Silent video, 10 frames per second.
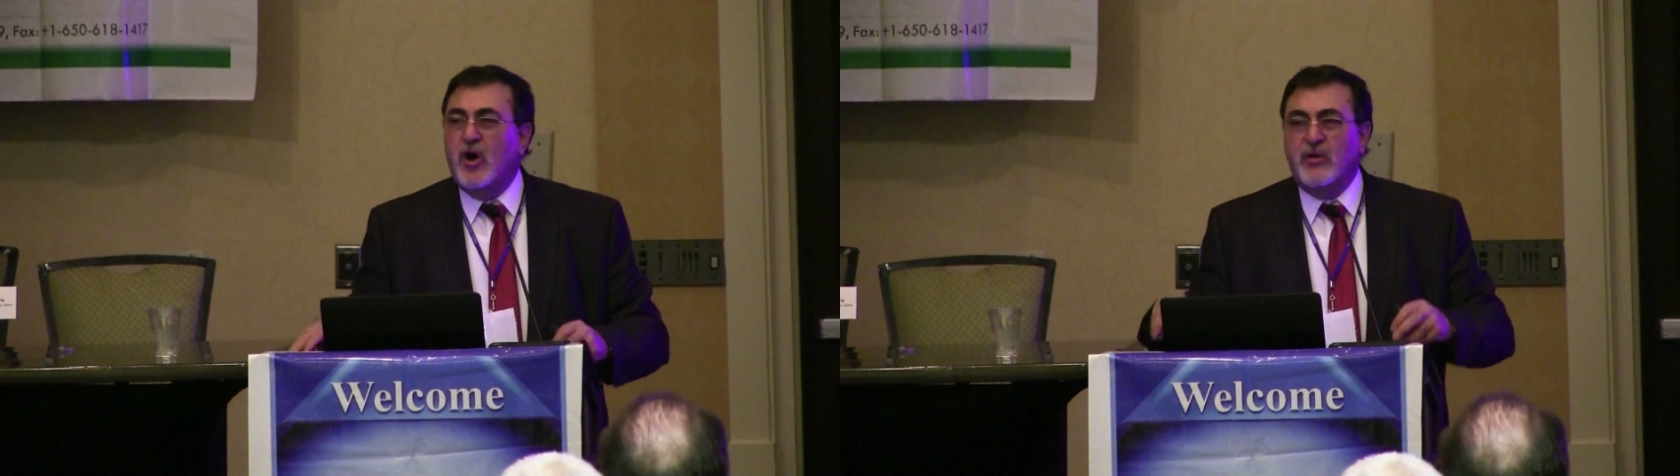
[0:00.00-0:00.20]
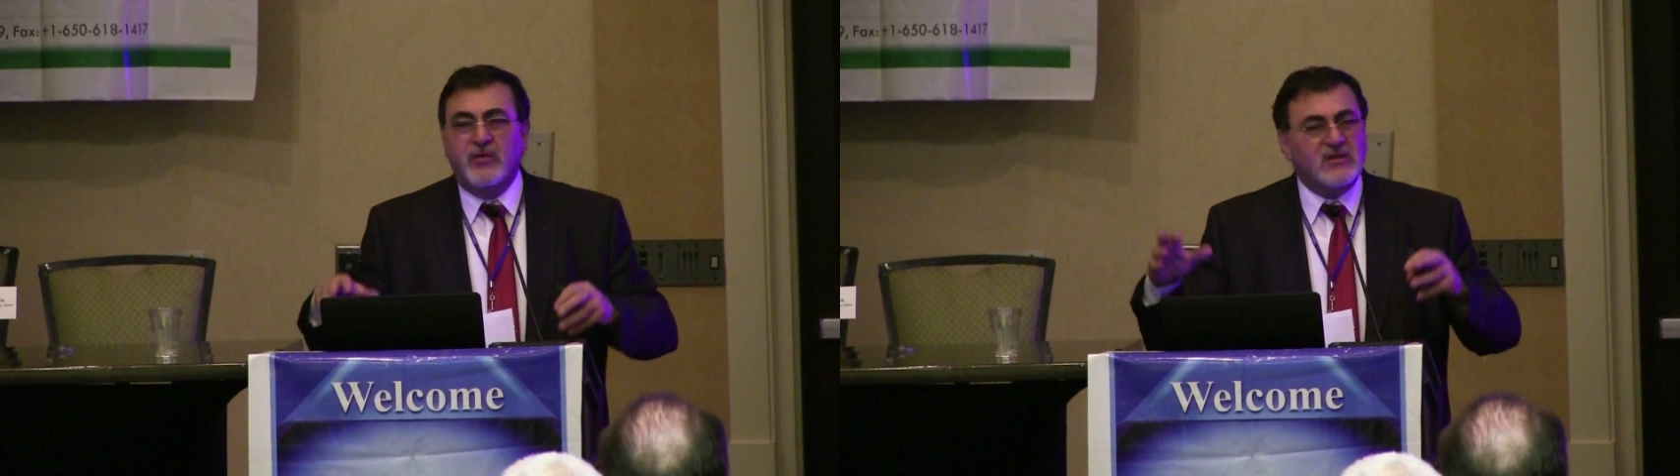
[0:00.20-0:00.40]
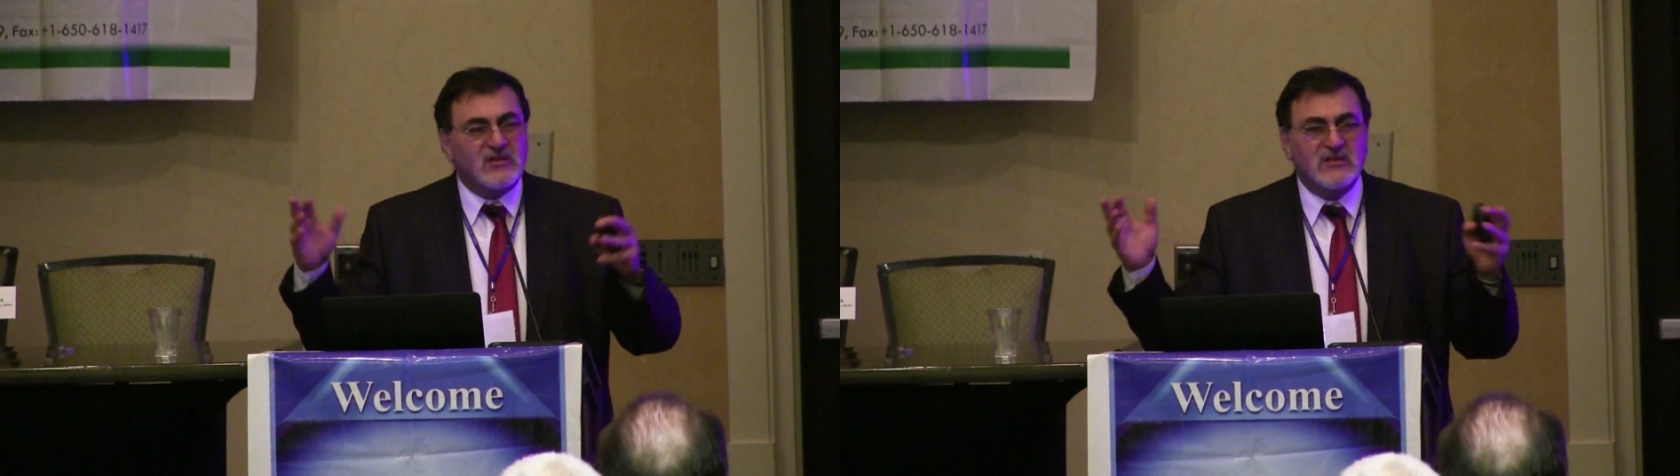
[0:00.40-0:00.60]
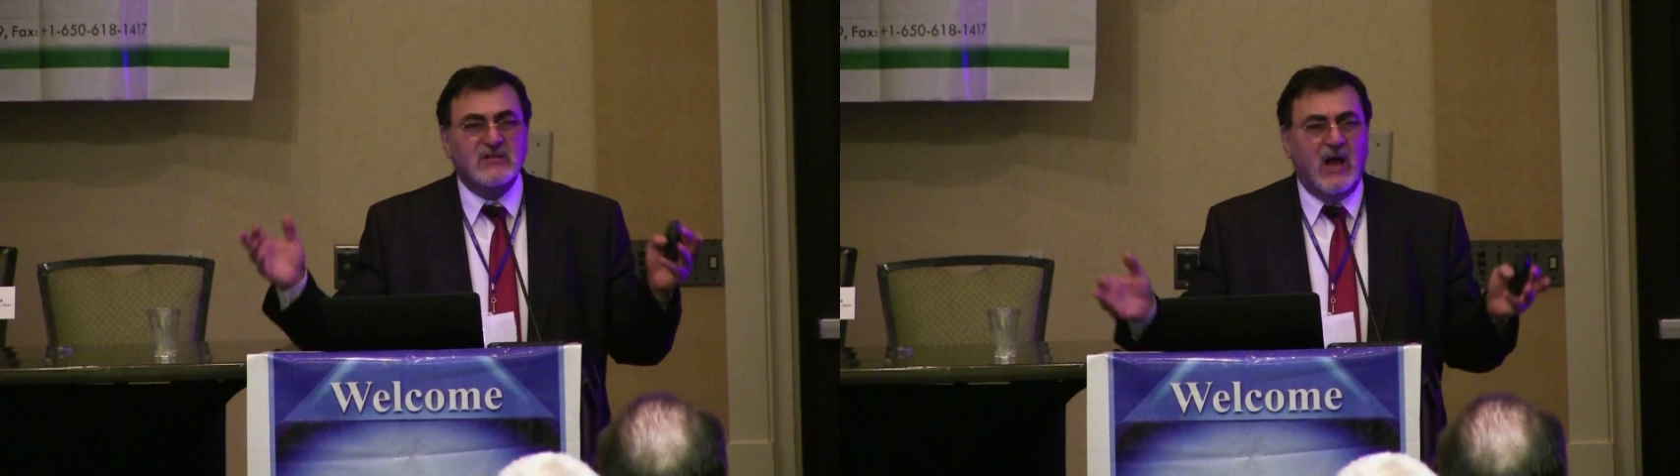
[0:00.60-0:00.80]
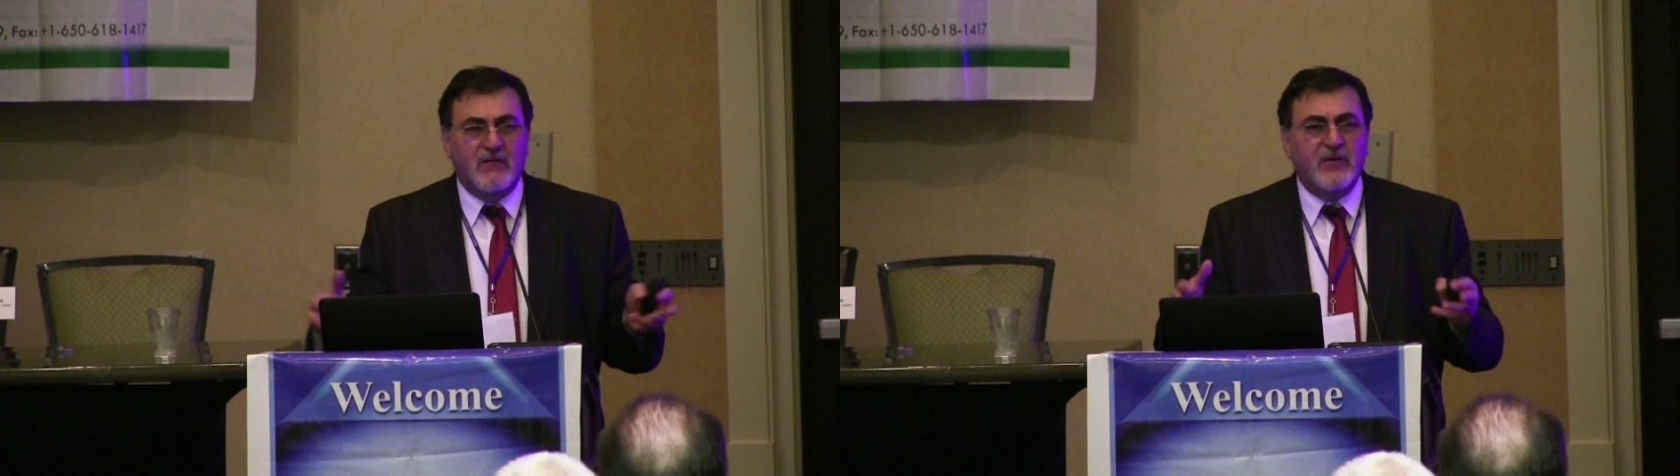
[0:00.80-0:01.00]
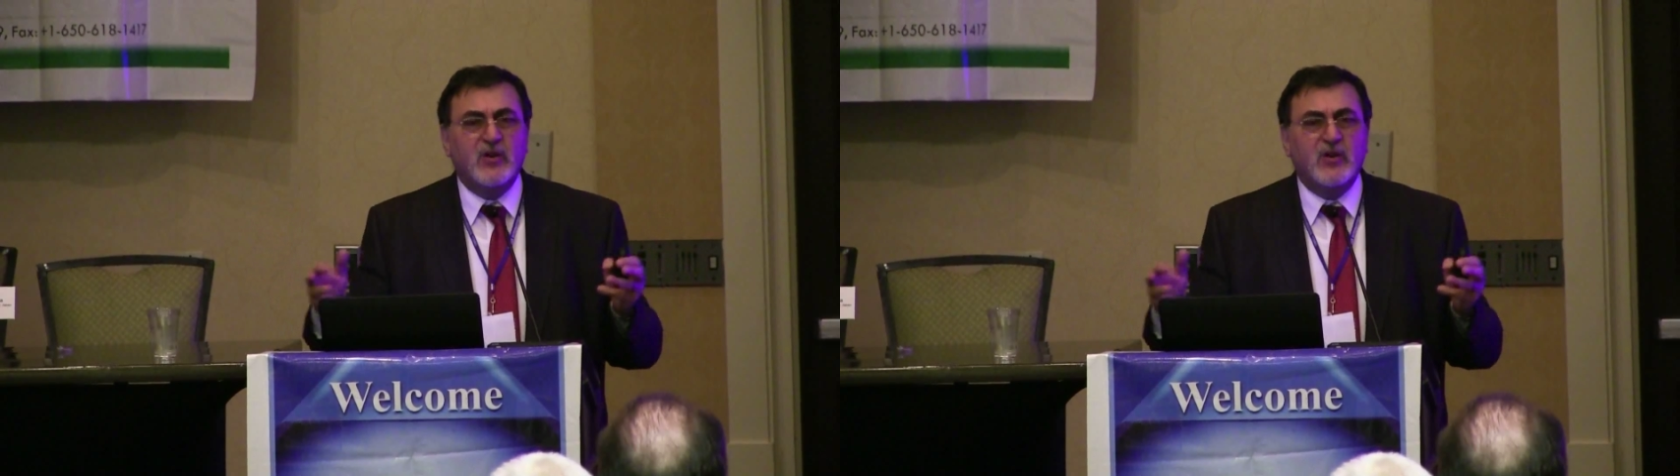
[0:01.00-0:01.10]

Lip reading: This is a very